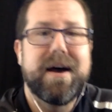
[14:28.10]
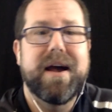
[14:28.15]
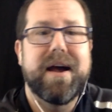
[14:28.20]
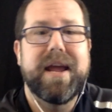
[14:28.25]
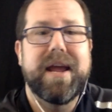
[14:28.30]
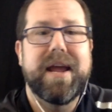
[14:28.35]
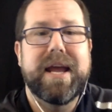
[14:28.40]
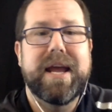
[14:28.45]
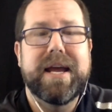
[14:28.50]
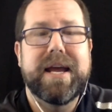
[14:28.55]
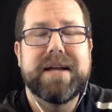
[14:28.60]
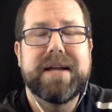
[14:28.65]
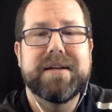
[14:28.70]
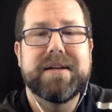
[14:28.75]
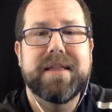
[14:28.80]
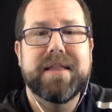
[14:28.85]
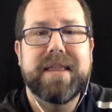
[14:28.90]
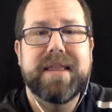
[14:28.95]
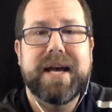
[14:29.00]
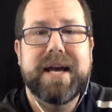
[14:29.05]

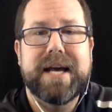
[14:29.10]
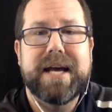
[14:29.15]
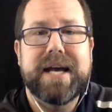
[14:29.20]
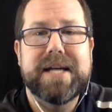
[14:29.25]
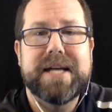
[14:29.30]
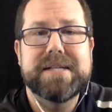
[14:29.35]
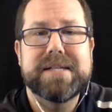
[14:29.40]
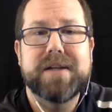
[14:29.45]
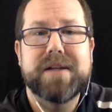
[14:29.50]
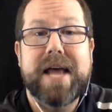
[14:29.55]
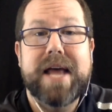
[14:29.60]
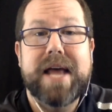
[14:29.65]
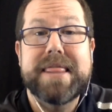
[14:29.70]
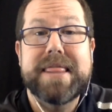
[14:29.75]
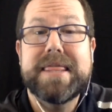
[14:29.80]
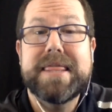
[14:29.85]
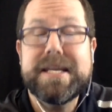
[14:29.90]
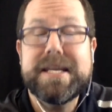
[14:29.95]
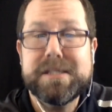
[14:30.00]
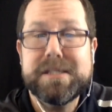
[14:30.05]
and that
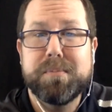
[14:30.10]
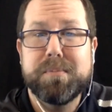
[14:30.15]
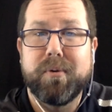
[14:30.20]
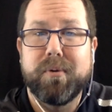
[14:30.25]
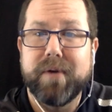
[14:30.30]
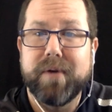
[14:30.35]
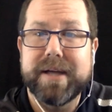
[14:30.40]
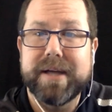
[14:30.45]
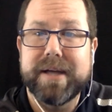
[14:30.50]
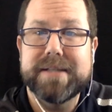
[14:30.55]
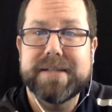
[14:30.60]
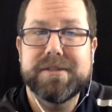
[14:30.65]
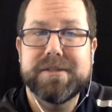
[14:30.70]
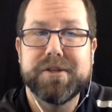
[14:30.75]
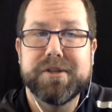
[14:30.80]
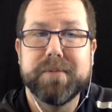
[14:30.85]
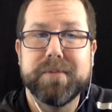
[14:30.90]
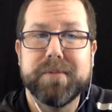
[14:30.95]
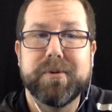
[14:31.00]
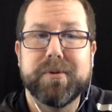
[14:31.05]
at this point,
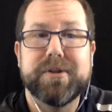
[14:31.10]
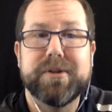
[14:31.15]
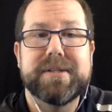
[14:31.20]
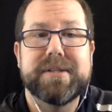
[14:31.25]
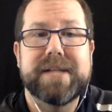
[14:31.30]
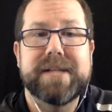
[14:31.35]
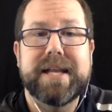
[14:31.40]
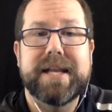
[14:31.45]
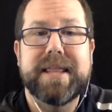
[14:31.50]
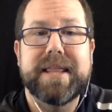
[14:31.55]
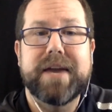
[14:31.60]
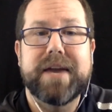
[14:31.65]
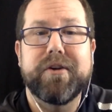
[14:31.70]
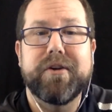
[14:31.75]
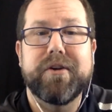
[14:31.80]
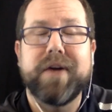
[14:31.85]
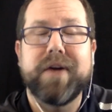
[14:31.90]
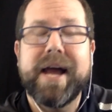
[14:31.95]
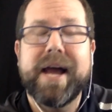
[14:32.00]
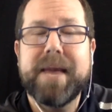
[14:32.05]
Subaru said that
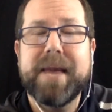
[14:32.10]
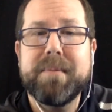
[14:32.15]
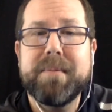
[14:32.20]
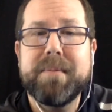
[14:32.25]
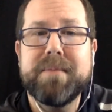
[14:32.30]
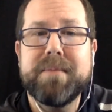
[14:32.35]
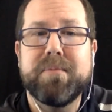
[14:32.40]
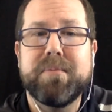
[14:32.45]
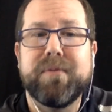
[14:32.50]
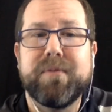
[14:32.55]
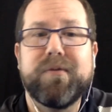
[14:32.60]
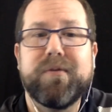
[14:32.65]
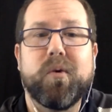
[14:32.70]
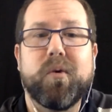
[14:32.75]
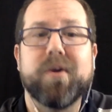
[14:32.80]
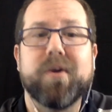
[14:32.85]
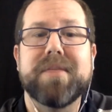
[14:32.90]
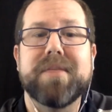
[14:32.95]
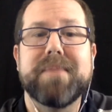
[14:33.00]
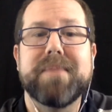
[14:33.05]
it'll happen
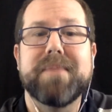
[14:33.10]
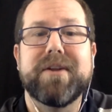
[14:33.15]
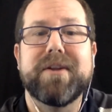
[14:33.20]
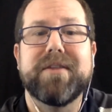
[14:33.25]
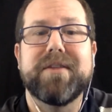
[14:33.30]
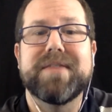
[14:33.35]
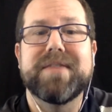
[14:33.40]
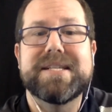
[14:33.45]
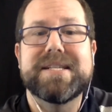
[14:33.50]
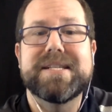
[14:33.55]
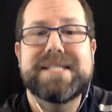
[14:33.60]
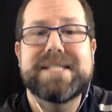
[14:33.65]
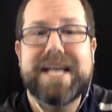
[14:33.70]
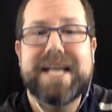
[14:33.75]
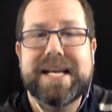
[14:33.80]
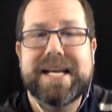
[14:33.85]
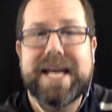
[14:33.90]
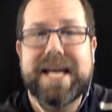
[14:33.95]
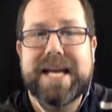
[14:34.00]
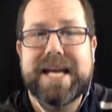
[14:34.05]
before the middle of the
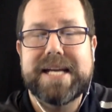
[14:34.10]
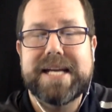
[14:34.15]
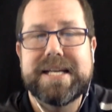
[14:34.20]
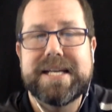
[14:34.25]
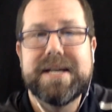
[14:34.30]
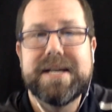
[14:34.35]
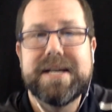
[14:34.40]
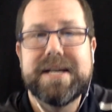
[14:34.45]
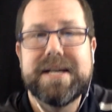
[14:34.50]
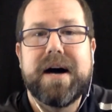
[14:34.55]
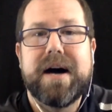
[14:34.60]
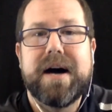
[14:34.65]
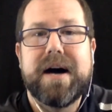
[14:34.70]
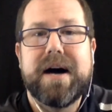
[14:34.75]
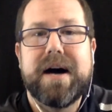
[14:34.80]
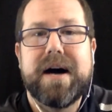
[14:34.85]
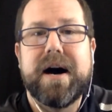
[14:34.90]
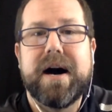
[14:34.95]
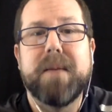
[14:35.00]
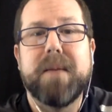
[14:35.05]
decade,
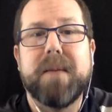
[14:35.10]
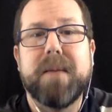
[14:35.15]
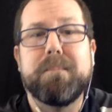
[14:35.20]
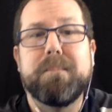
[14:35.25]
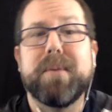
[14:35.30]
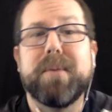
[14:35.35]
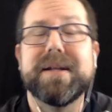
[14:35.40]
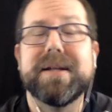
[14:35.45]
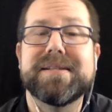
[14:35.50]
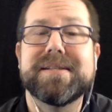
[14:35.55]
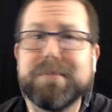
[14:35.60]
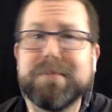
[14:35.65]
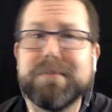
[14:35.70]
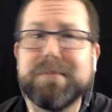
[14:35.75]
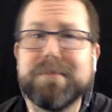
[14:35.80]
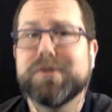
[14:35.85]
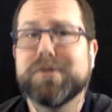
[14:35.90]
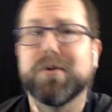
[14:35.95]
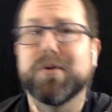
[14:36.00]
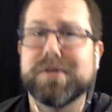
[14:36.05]
but
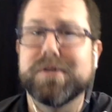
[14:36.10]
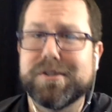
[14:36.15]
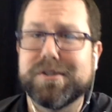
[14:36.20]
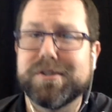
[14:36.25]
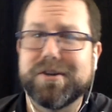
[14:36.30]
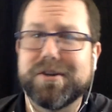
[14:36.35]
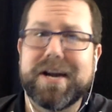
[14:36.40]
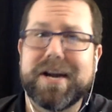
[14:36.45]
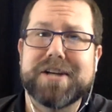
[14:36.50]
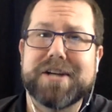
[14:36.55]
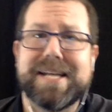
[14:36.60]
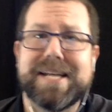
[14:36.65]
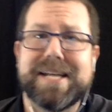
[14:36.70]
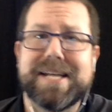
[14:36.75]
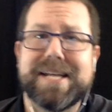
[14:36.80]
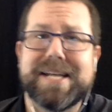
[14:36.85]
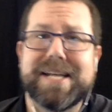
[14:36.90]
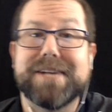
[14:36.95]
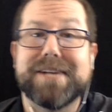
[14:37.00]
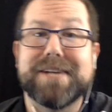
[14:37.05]
some sources are actually
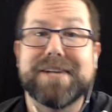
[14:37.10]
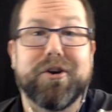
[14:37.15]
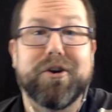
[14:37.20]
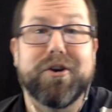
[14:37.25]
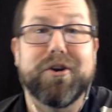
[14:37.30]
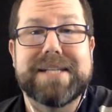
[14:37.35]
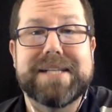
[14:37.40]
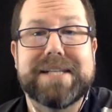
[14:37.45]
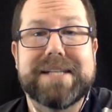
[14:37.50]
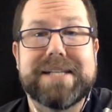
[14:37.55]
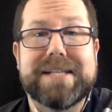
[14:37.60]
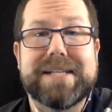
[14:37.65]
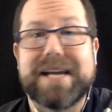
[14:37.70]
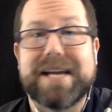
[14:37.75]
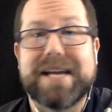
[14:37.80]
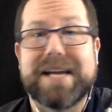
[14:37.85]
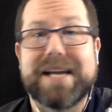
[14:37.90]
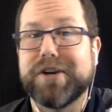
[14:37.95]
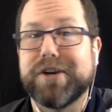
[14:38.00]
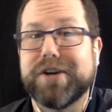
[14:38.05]
saying as early as
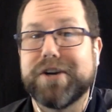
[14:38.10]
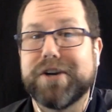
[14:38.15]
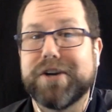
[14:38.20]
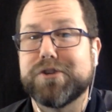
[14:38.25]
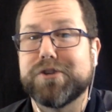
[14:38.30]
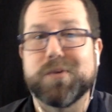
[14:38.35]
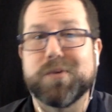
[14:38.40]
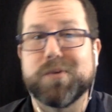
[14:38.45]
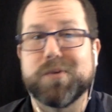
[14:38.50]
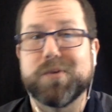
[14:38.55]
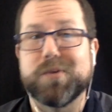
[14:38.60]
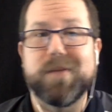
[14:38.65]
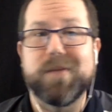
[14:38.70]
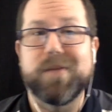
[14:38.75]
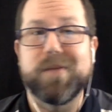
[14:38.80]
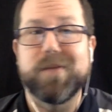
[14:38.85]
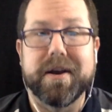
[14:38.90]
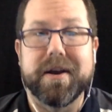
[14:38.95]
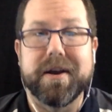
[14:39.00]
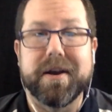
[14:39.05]
next year in
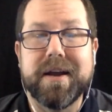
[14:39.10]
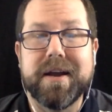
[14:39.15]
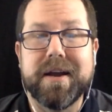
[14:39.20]
2021.